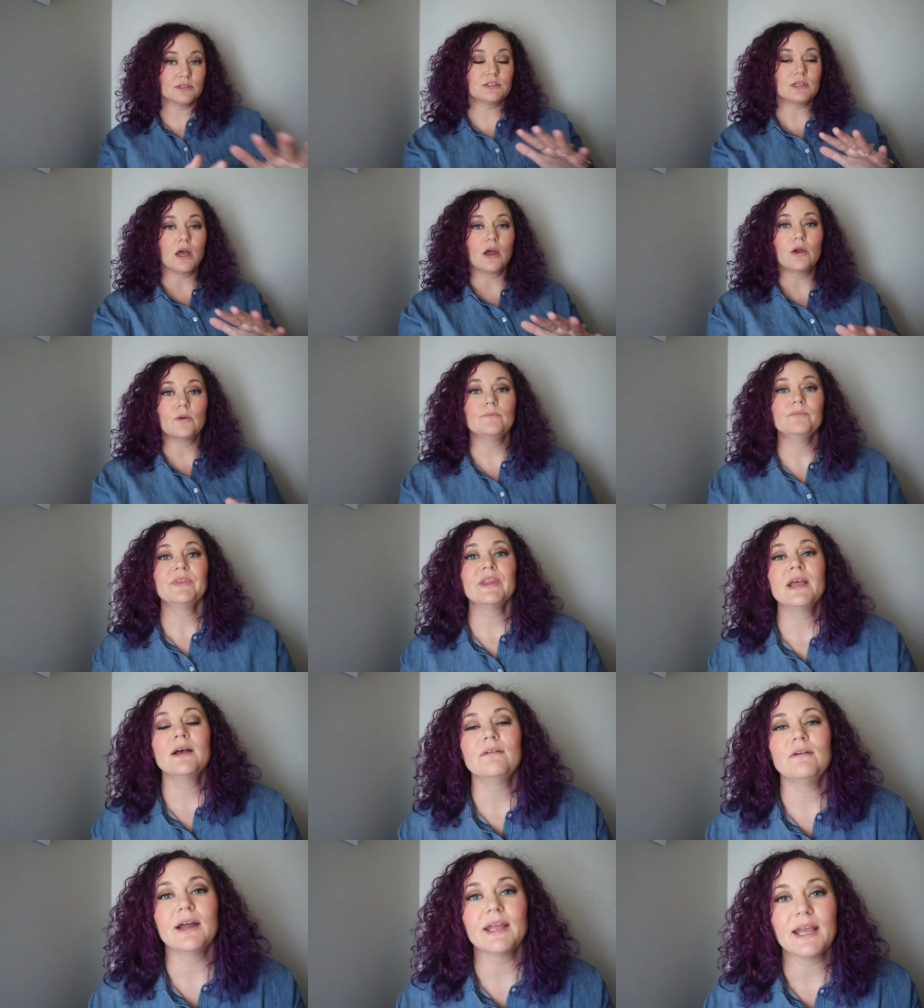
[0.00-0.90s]
So
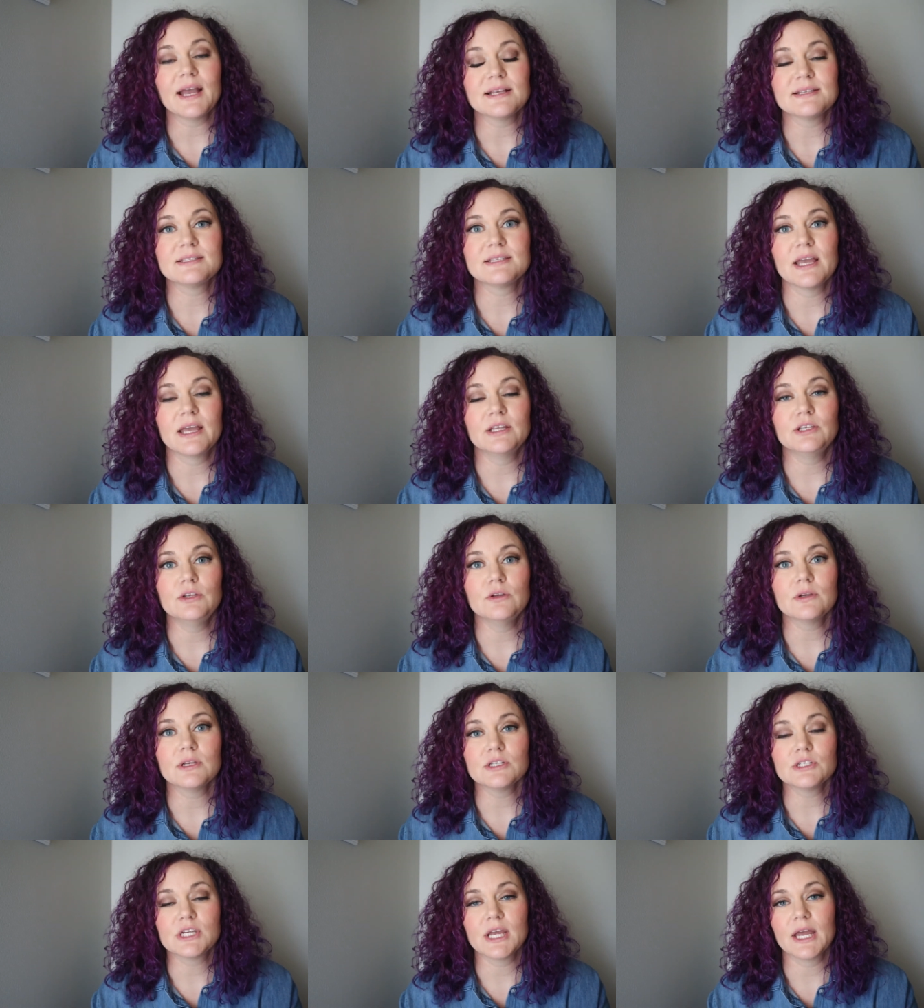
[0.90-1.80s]
like I said,
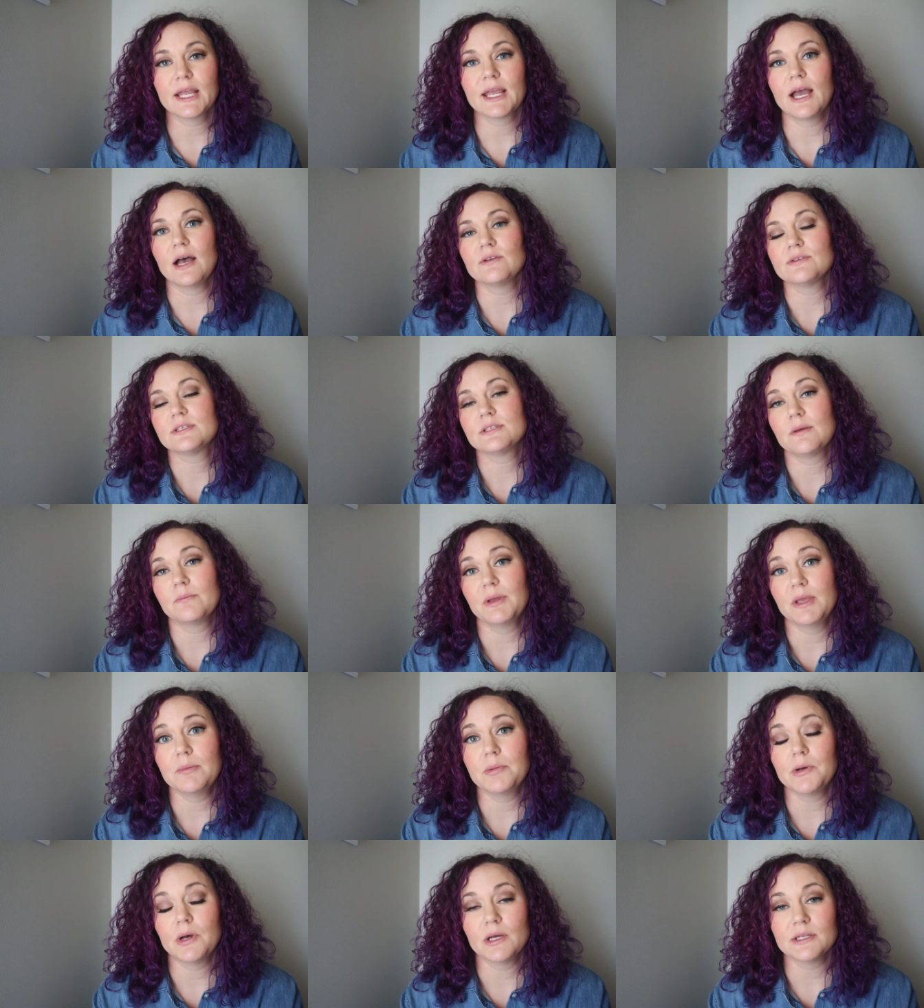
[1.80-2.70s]
you can check out some
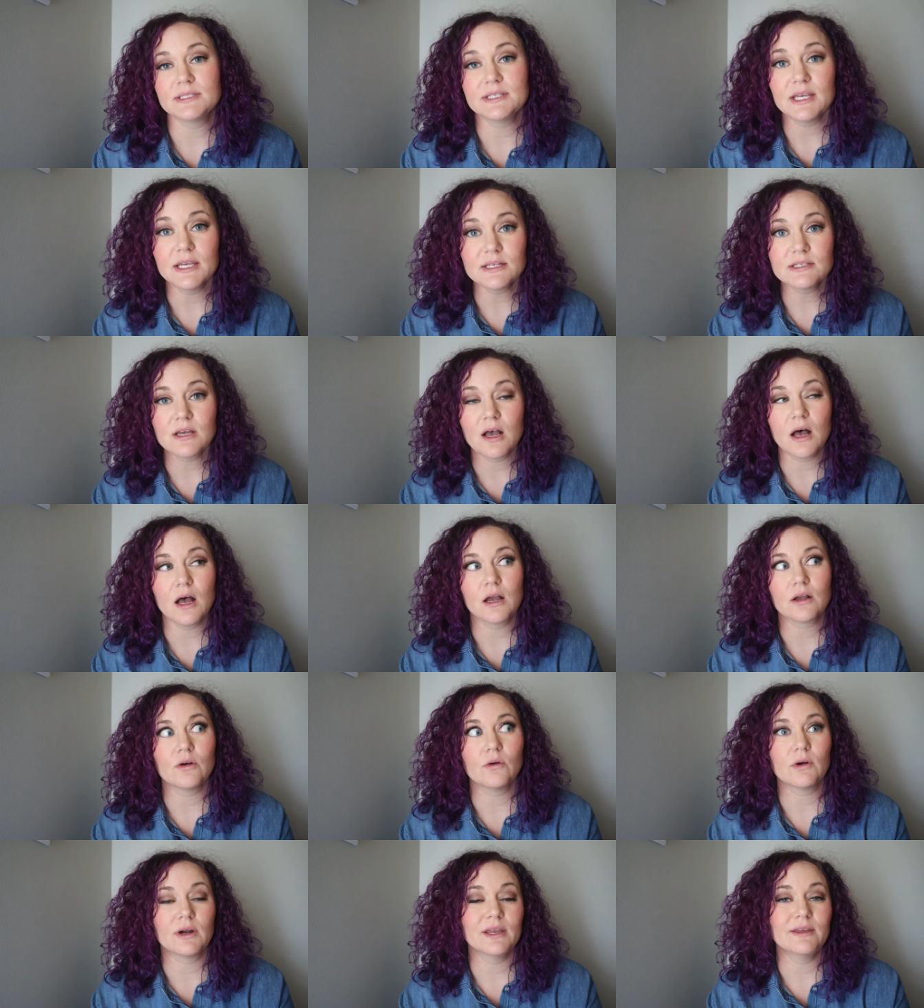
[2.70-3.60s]
people on
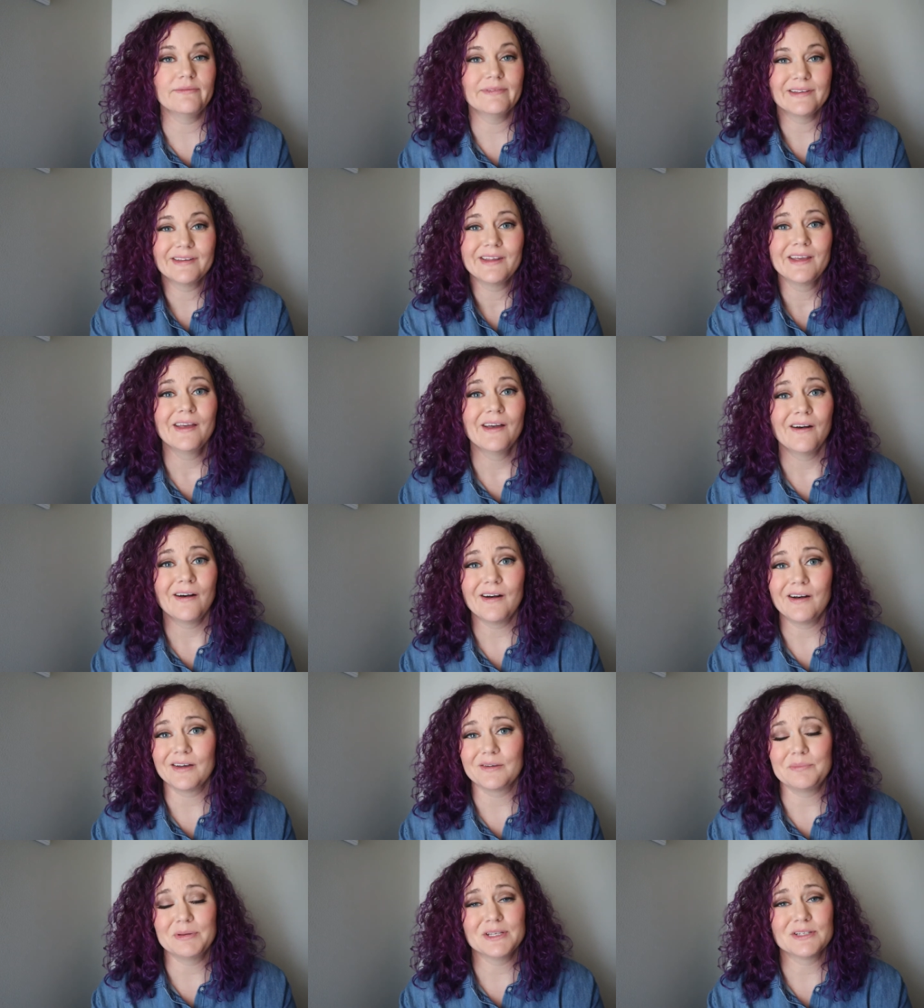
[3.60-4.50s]
TikTok or even
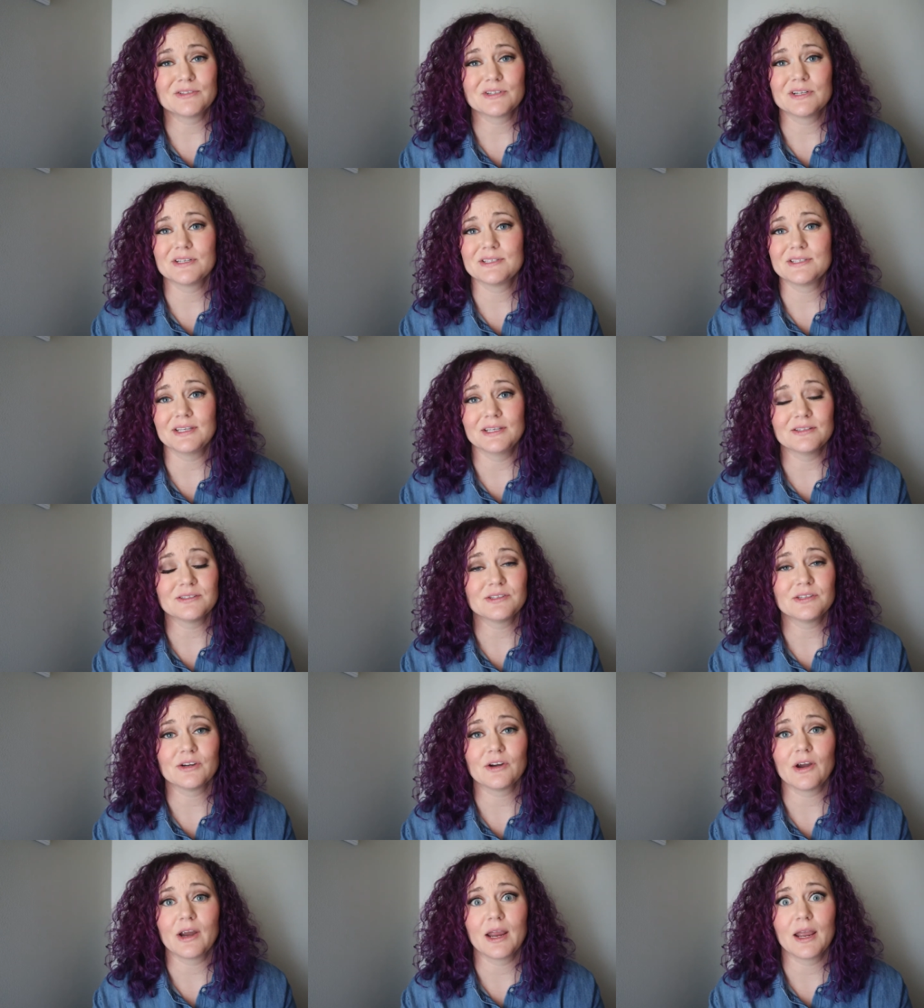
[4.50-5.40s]
on Pinterest,
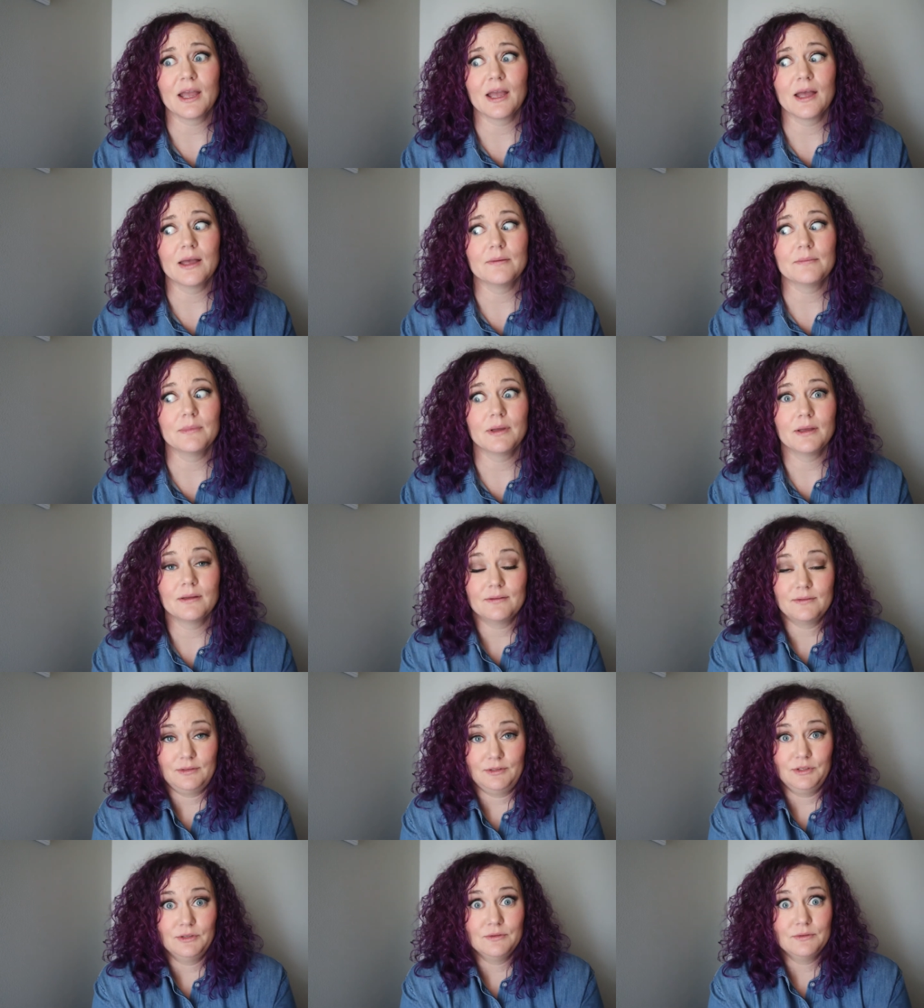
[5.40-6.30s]
Instagram,
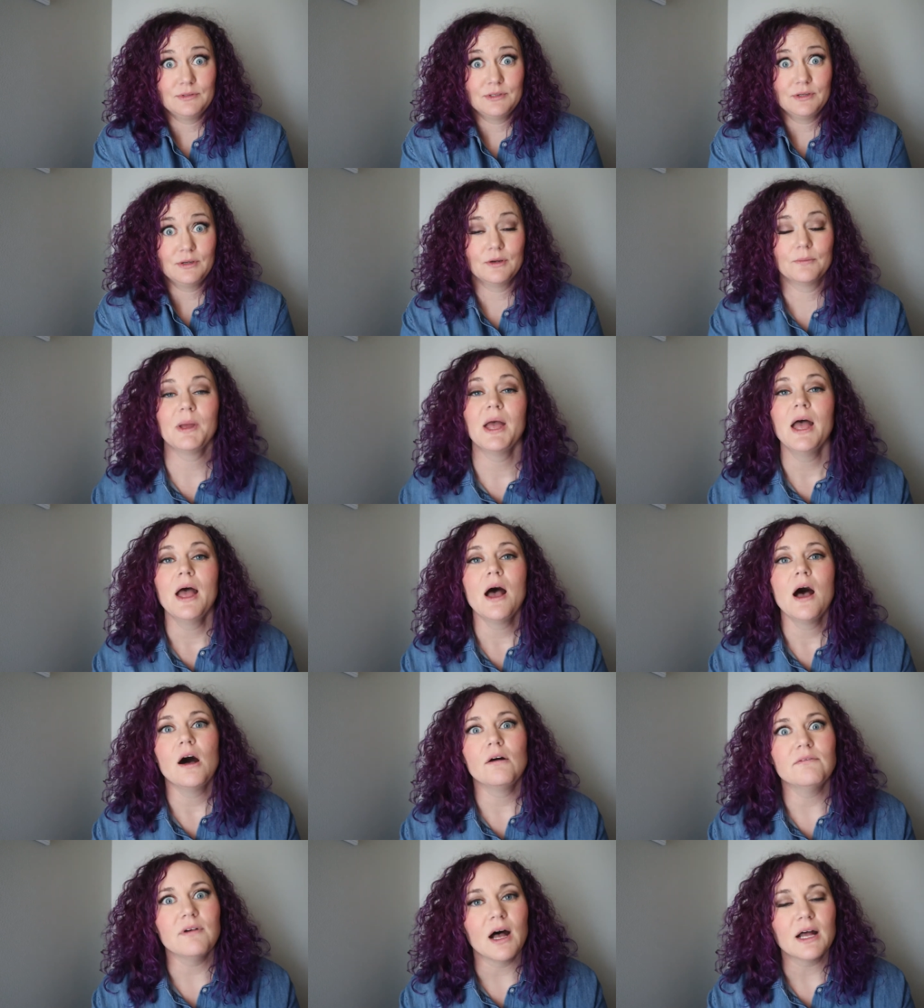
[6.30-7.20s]
YouTube,
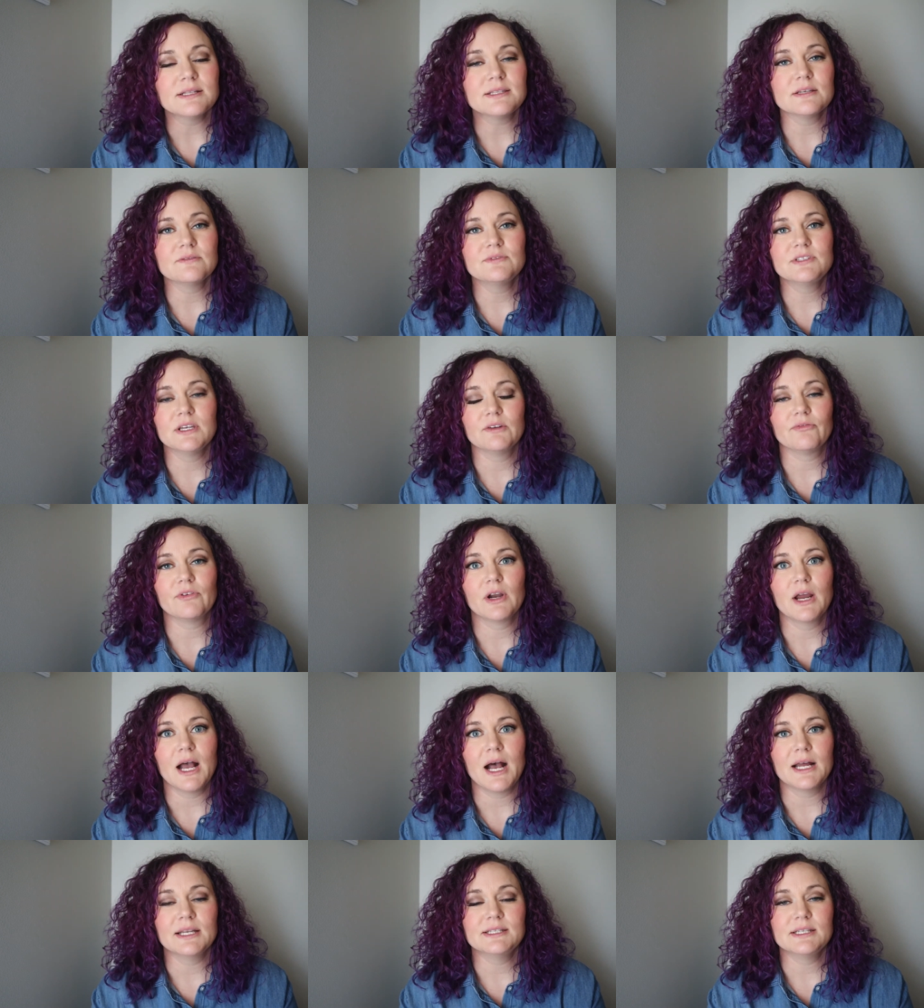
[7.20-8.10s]
lots of
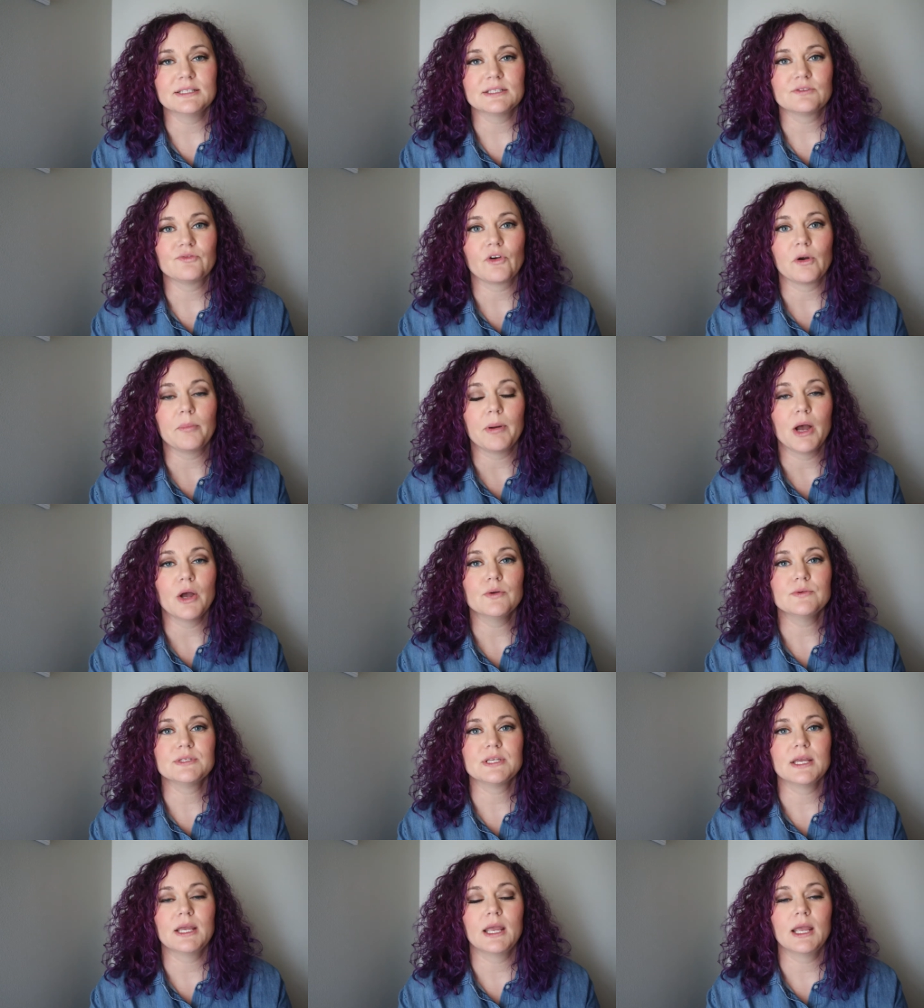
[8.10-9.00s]
different ideas for
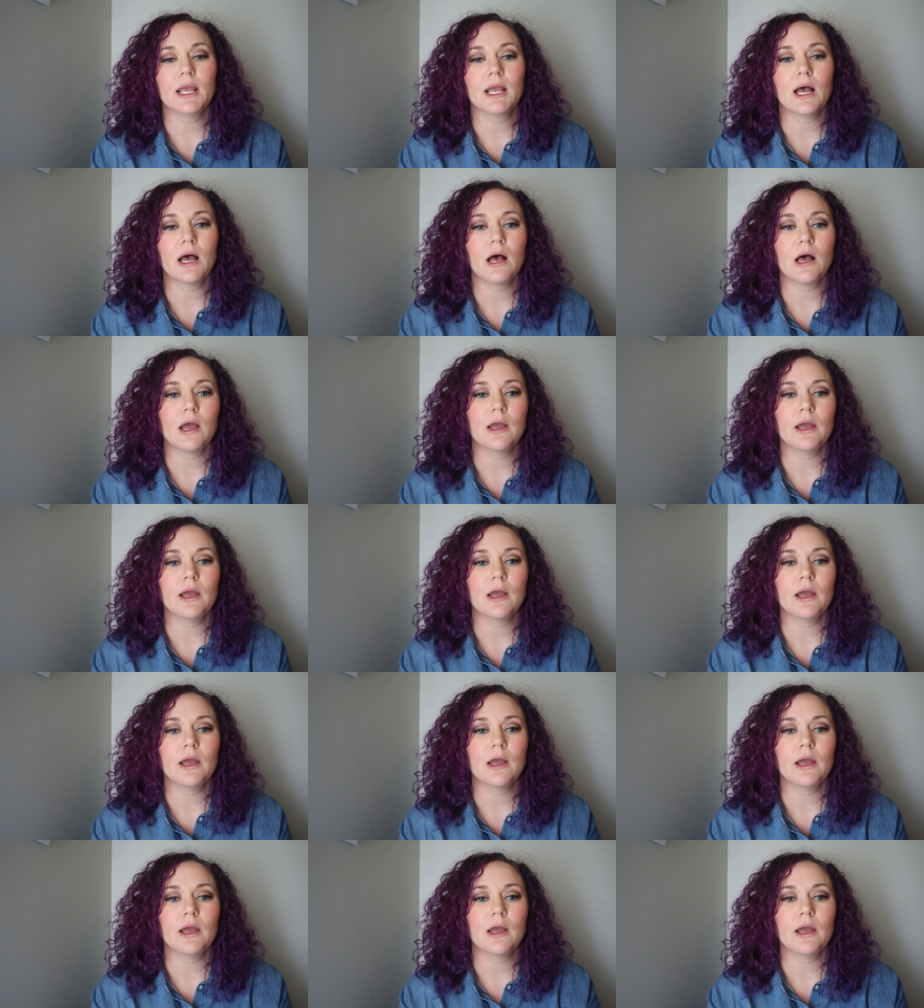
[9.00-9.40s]
posing.